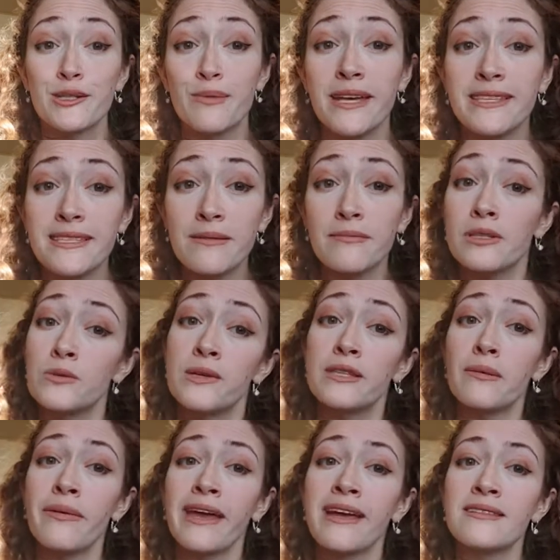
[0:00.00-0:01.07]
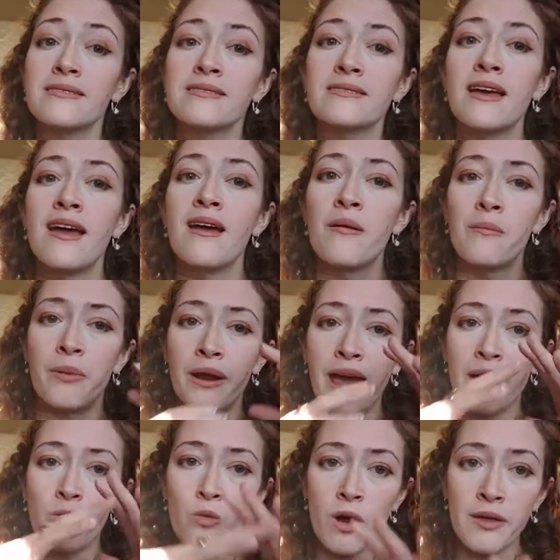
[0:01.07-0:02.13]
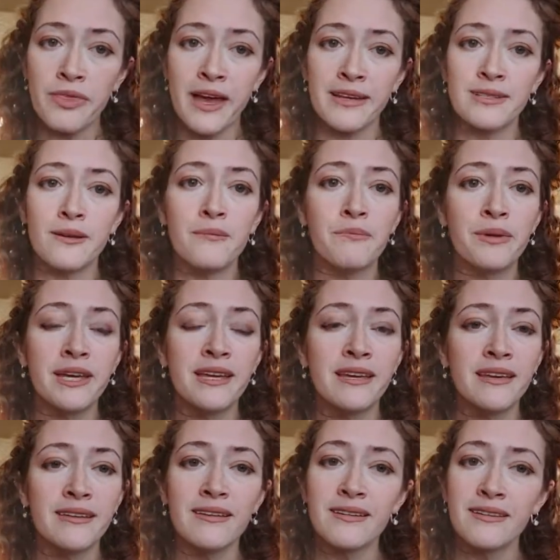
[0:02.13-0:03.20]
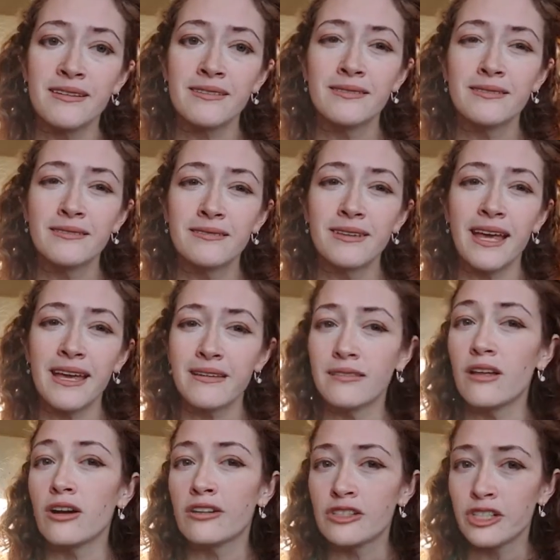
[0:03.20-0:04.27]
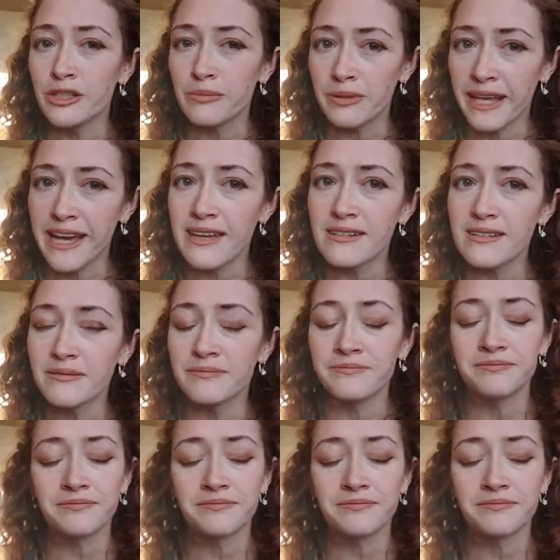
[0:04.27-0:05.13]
space in between the plants, but I want that to be a larger plant.